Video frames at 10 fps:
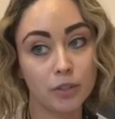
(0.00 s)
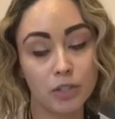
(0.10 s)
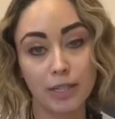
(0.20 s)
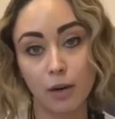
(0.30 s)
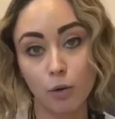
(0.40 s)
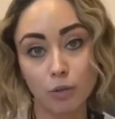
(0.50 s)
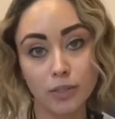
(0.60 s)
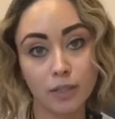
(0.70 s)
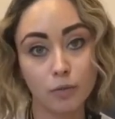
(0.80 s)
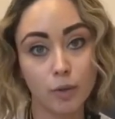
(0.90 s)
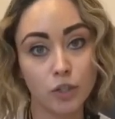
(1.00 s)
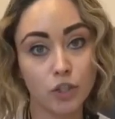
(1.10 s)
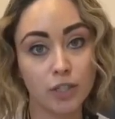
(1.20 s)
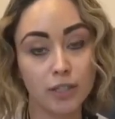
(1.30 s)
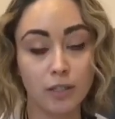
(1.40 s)
there's like a whole set of
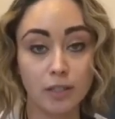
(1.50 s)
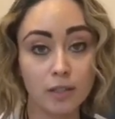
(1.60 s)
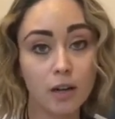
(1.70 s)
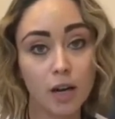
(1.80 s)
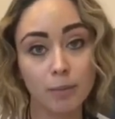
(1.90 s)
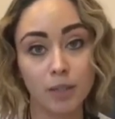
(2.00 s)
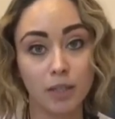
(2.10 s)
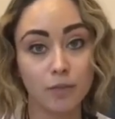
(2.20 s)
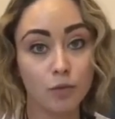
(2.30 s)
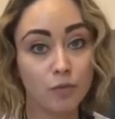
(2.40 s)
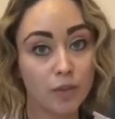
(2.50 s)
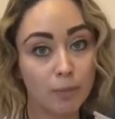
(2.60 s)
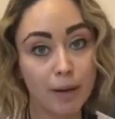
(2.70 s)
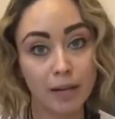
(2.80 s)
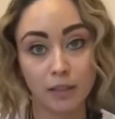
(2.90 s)
questions, and it's timed, and it gives you
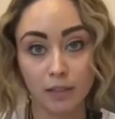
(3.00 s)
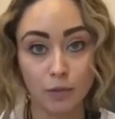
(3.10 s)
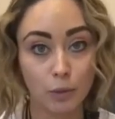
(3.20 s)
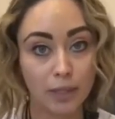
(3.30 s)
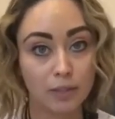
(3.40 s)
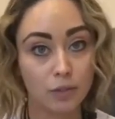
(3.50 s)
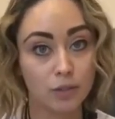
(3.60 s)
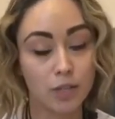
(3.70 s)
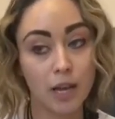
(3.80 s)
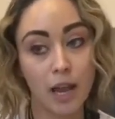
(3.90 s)
feedback, and it gives you answers,